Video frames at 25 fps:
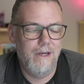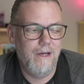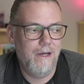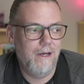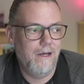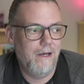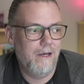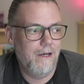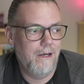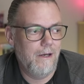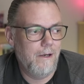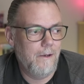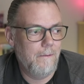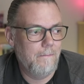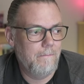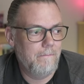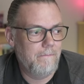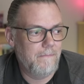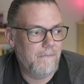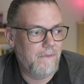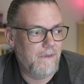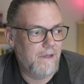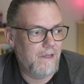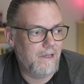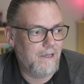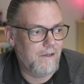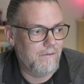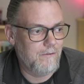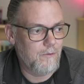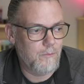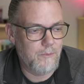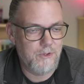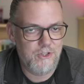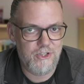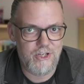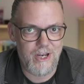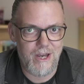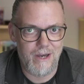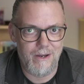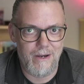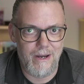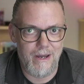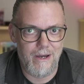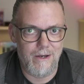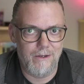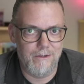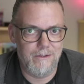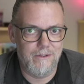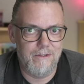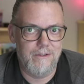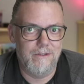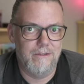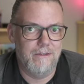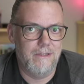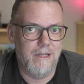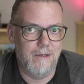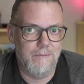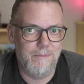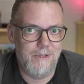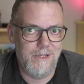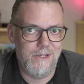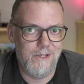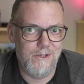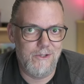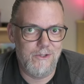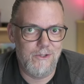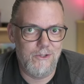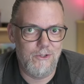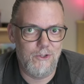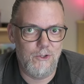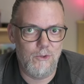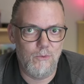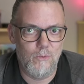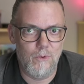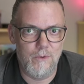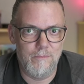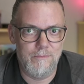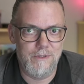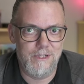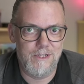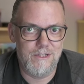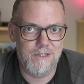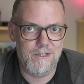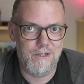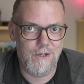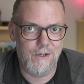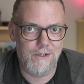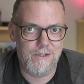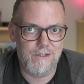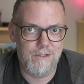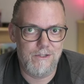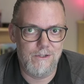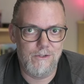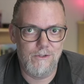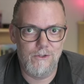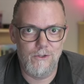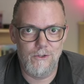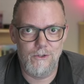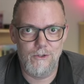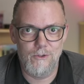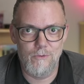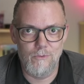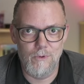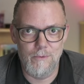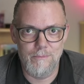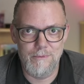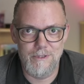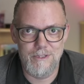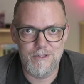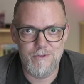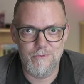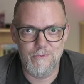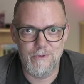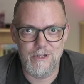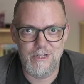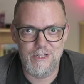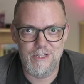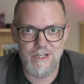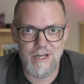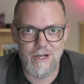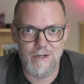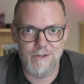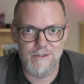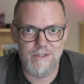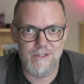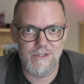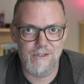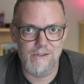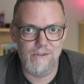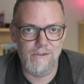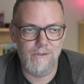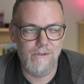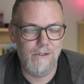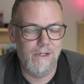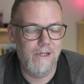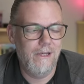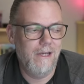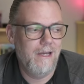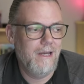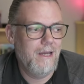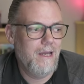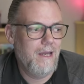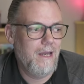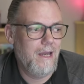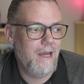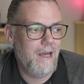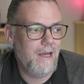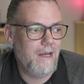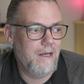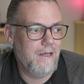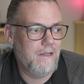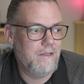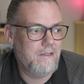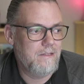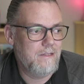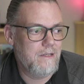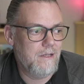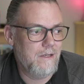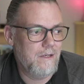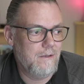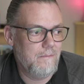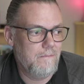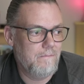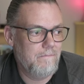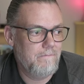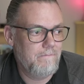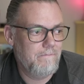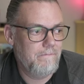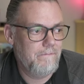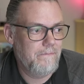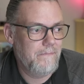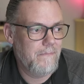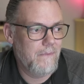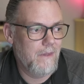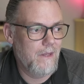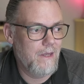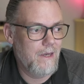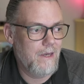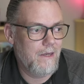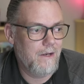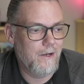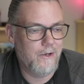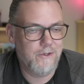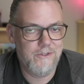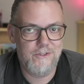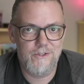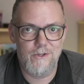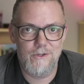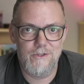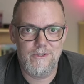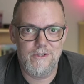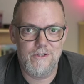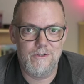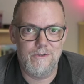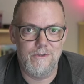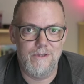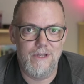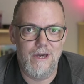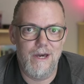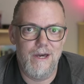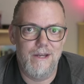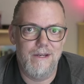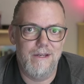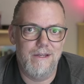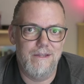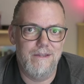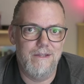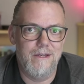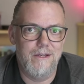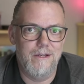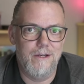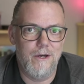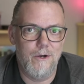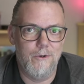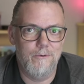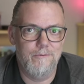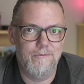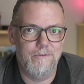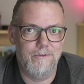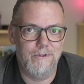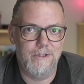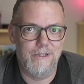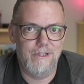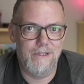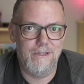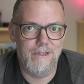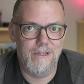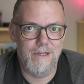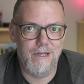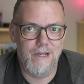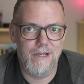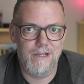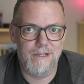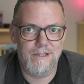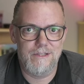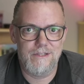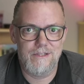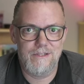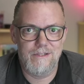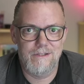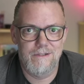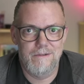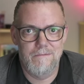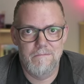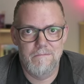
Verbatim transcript: um, give them a shout out, let me know who you want me to talk to, who you want me to reach out to. And um, and I'll start doing that. And then hopefully in the next,